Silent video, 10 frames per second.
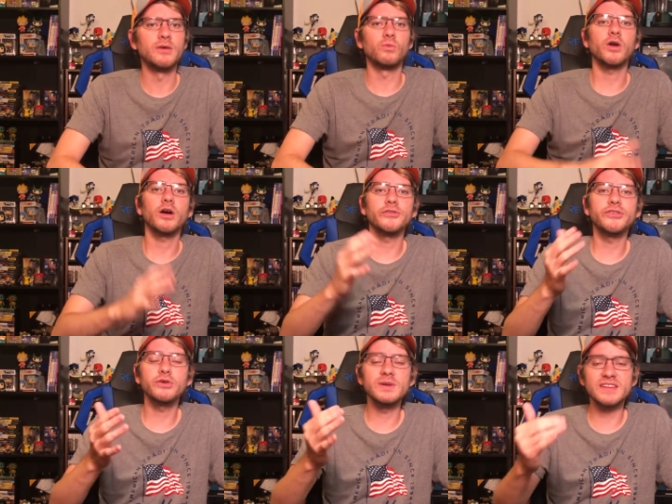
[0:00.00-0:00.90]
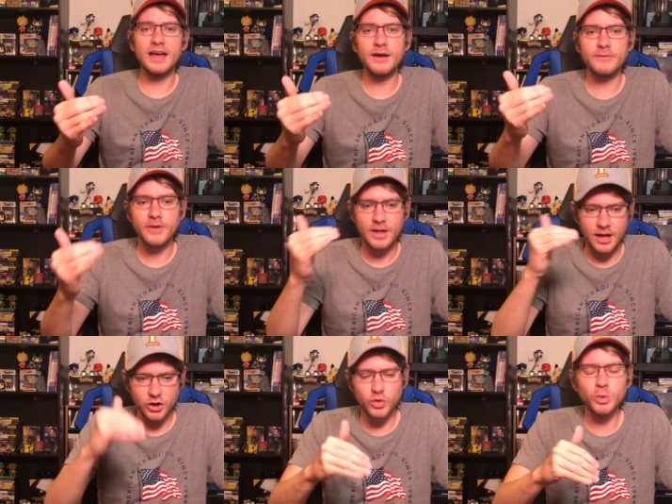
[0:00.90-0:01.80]
What I'll do is have a
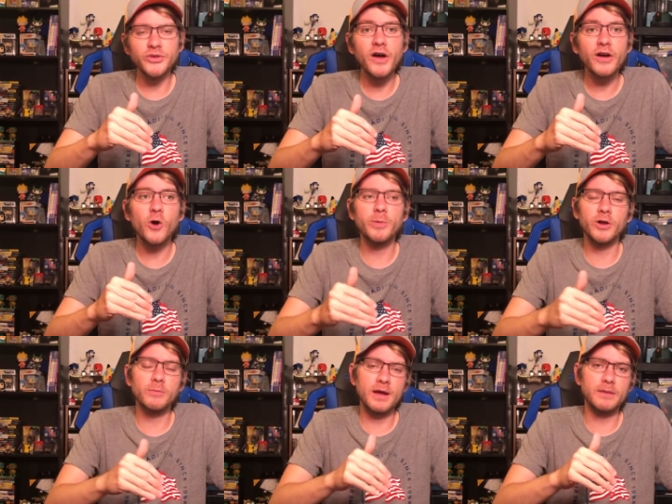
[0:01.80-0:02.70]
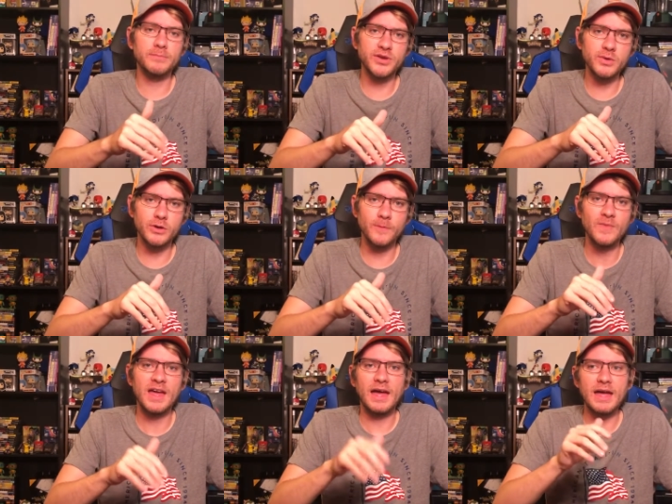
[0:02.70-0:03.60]
Google Doc open on my computer
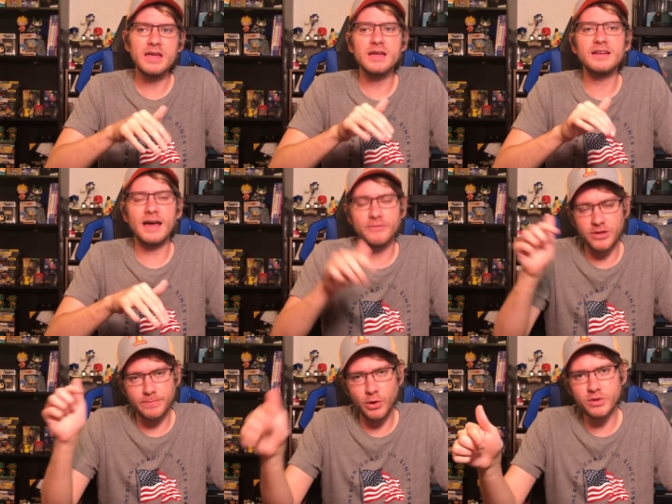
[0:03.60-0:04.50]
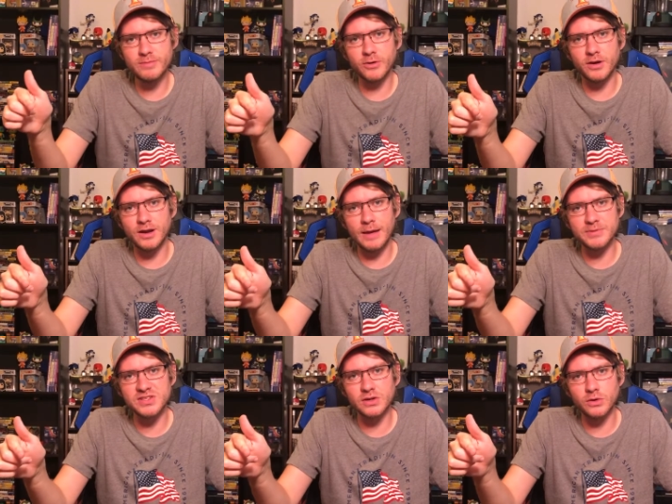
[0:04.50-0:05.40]
and have the Pokemon
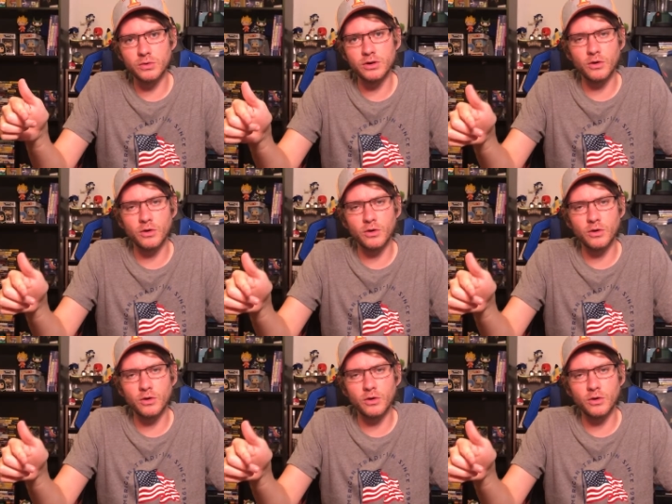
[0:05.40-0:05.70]
episode,